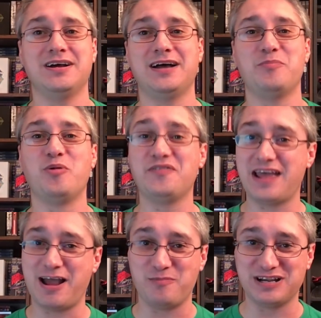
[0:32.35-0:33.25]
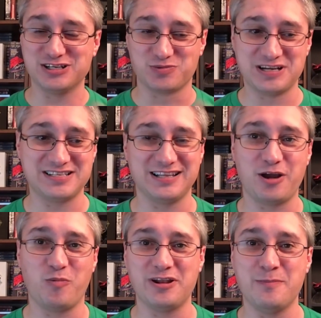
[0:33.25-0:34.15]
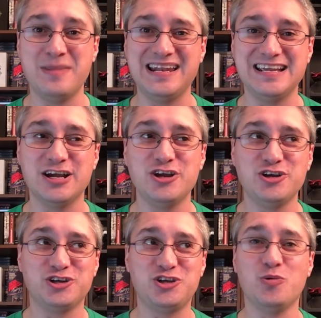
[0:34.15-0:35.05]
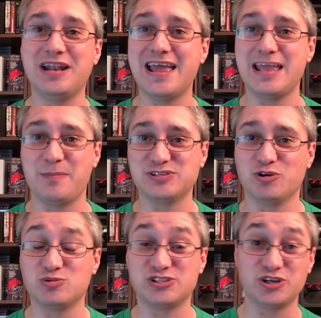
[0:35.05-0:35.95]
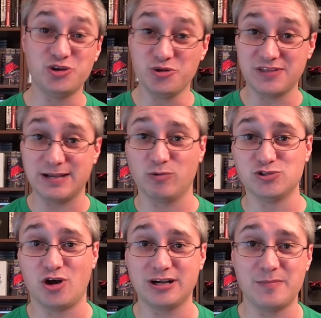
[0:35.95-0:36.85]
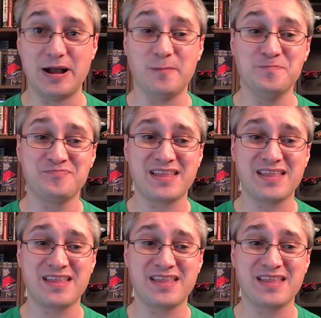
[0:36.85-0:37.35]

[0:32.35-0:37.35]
I point that out because recently on one of the mini Q&A episodes, which is a new thing we'll talk about,